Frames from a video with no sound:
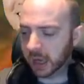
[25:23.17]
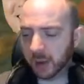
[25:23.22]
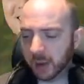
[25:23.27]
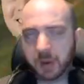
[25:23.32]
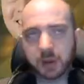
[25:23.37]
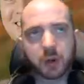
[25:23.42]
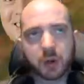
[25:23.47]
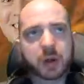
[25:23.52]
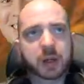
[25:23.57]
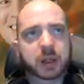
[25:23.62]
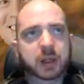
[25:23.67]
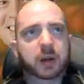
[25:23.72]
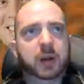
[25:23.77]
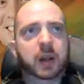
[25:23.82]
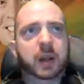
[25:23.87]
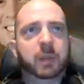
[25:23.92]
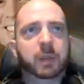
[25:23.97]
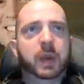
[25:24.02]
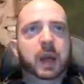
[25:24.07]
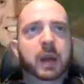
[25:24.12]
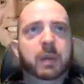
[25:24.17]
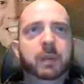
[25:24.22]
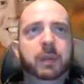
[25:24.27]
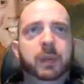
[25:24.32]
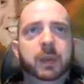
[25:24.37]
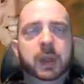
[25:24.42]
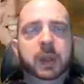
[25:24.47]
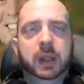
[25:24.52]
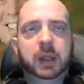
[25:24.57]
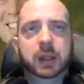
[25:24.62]
I've been talking to sort of
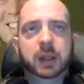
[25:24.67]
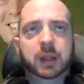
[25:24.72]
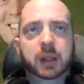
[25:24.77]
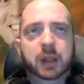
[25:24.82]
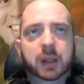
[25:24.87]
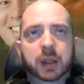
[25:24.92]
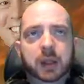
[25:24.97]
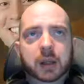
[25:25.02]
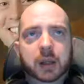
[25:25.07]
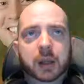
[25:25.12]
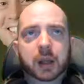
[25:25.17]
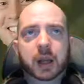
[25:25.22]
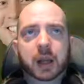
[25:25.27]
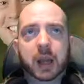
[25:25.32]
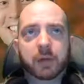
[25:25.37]
like